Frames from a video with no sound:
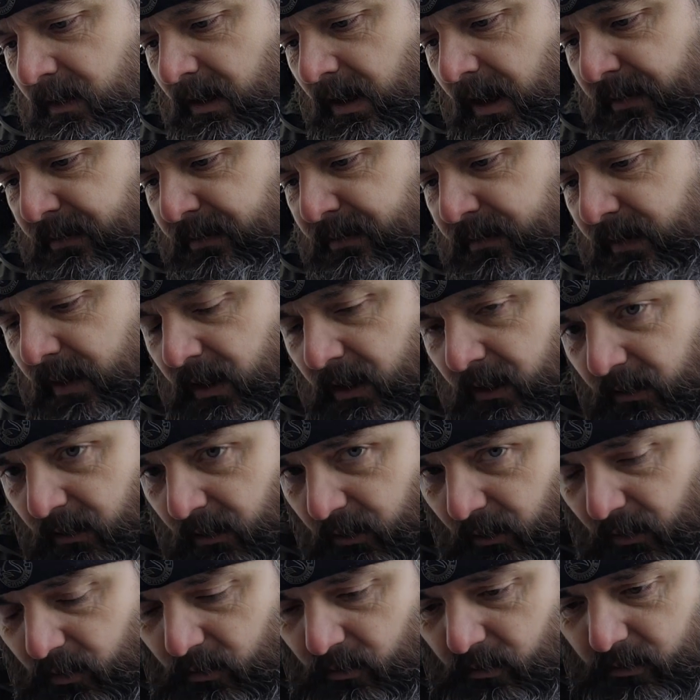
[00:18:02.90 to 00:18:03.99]
I
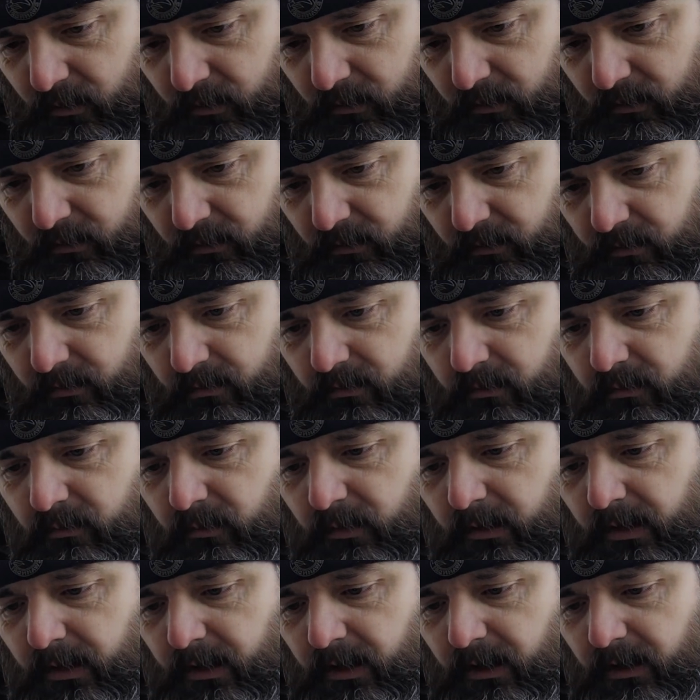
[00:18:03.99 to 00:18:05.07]
think
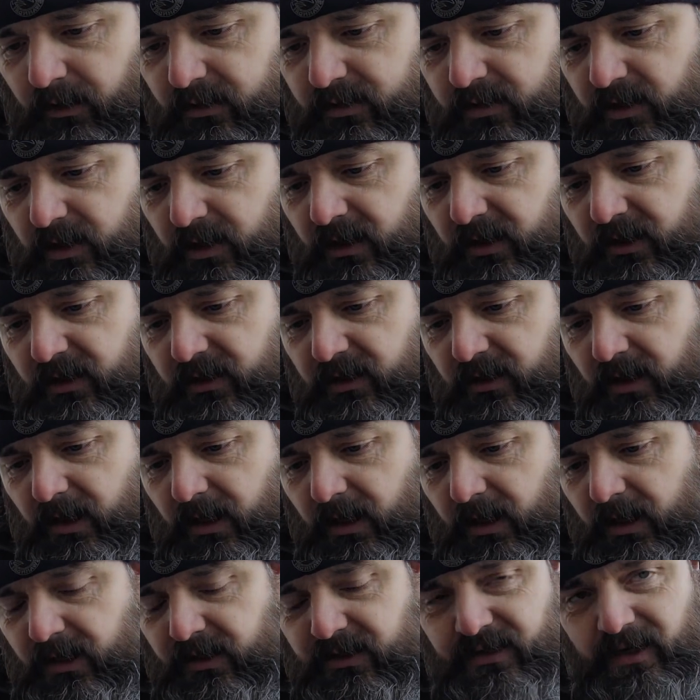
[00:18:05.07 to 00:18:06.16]
what it is, it's
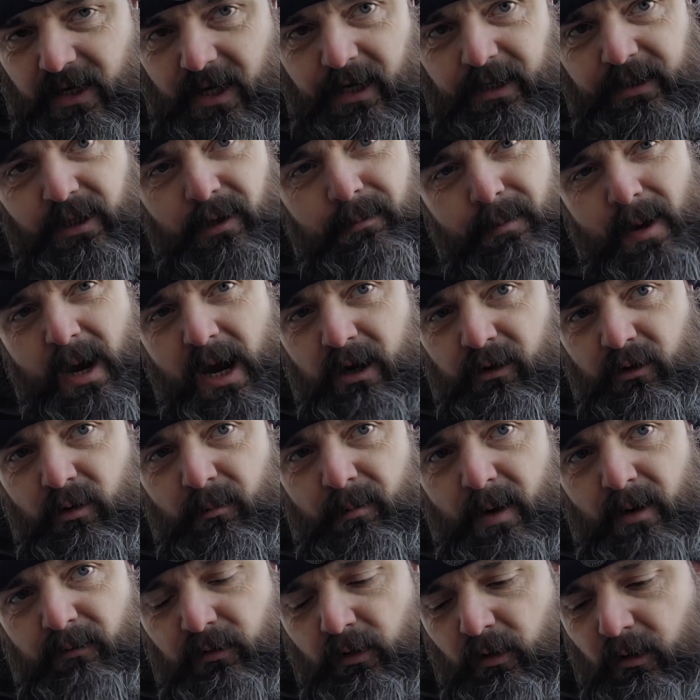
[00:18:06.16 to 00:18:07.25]
a tiny micro
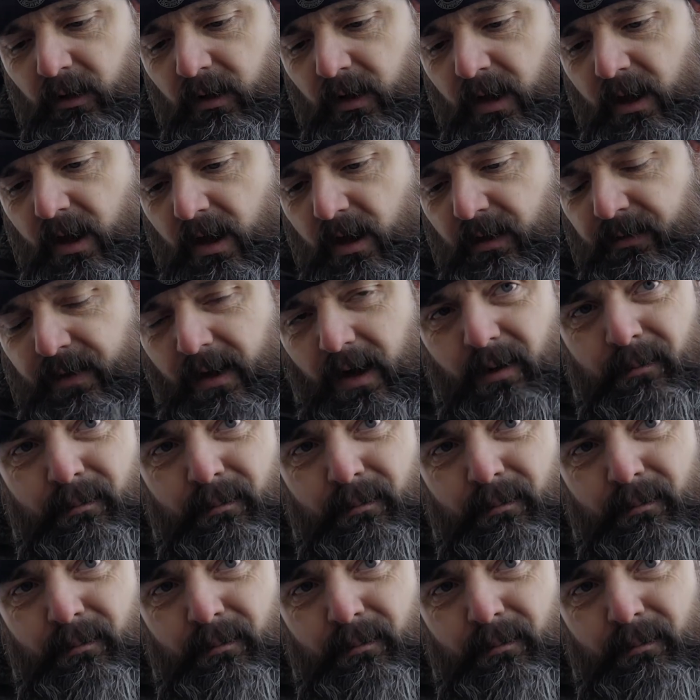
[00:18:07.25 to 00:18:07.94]
bevel that I